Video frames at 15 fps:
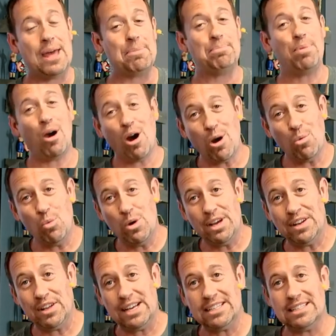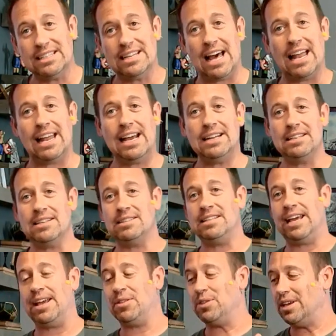that part one lesson. I like to
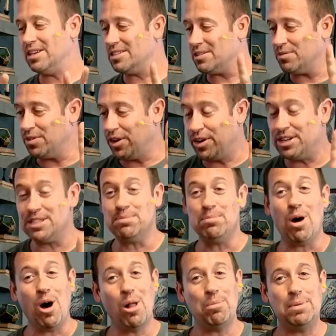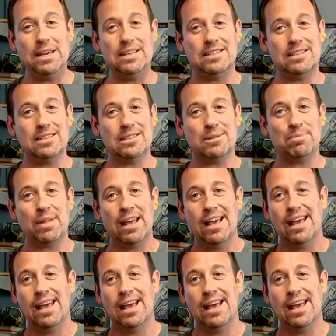take things in very small pieces.